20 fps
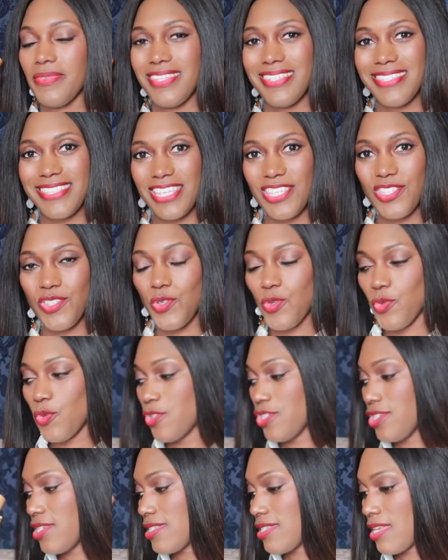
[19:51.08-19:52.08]
So it's
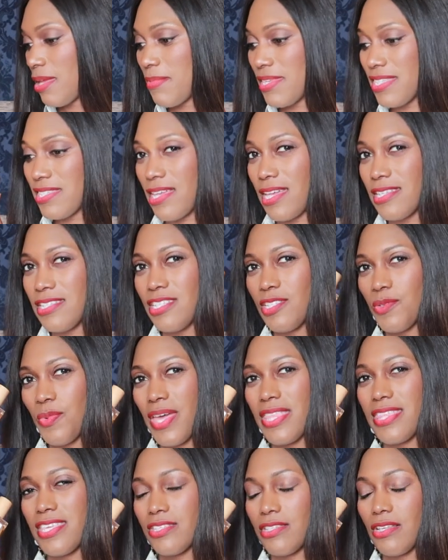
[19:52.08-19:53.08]
gorgeous. I'm excited to
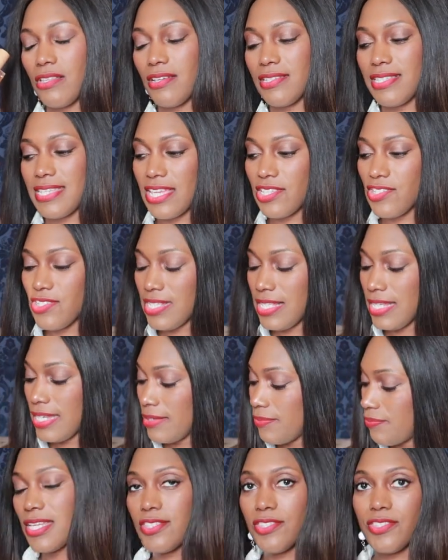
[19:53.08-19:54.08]
wear this a lot
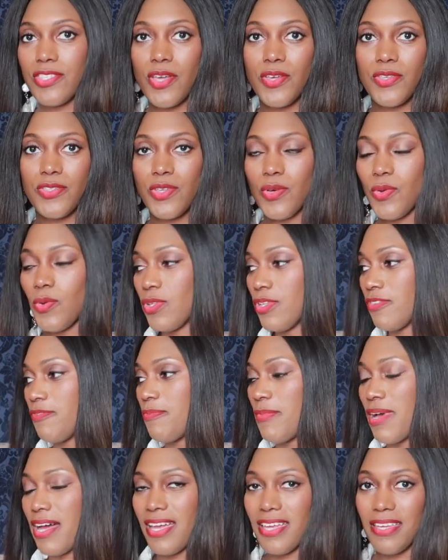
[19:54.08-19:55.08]
actually. Thanks, those are all of
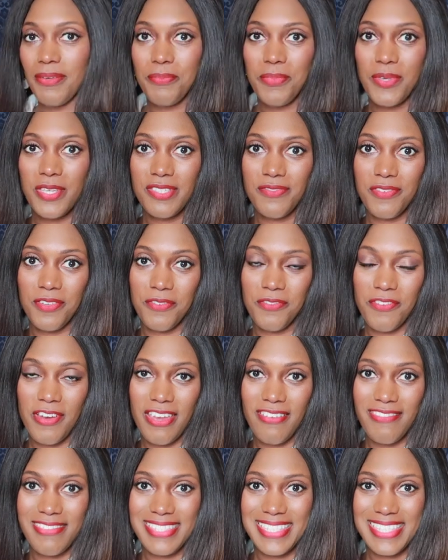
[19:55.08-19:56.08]
my beautiful
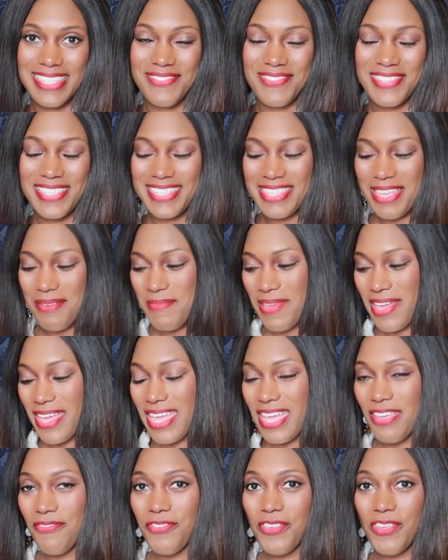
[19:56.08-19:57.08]
fragrances for summer.
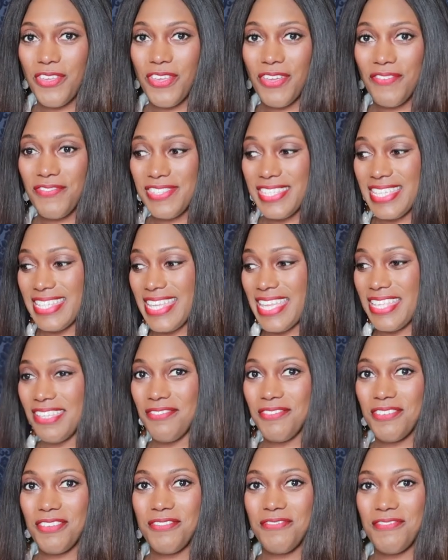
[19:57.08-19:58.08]
If you have seen any
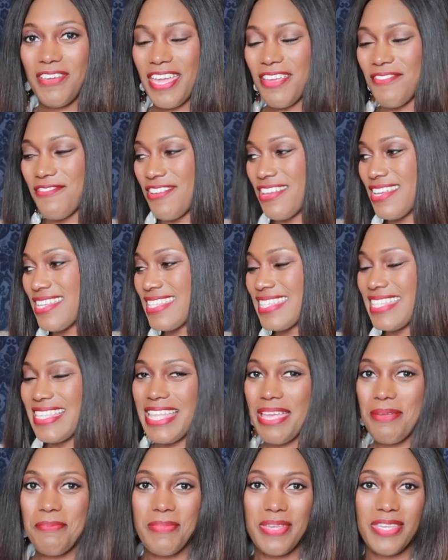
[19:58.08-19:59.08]
of your favorites,
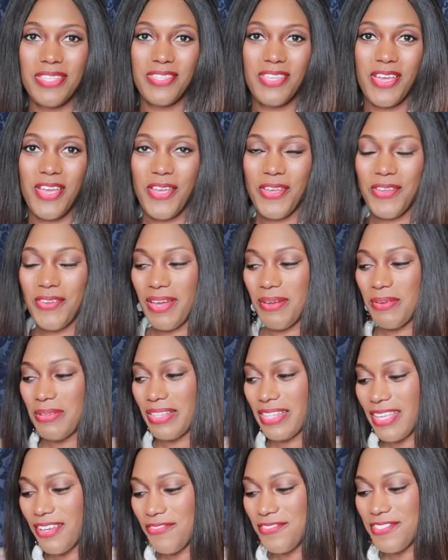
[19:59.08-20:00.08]
let me know. I would
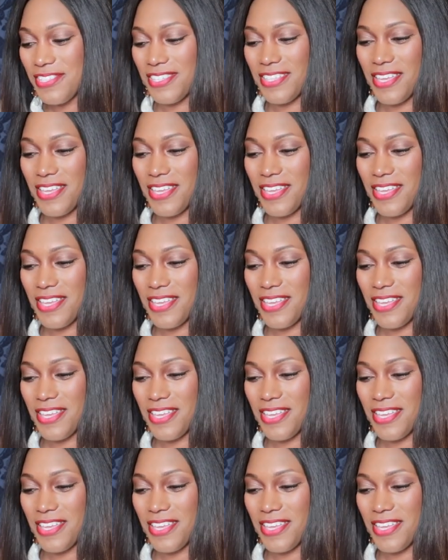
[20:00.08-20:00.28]
love to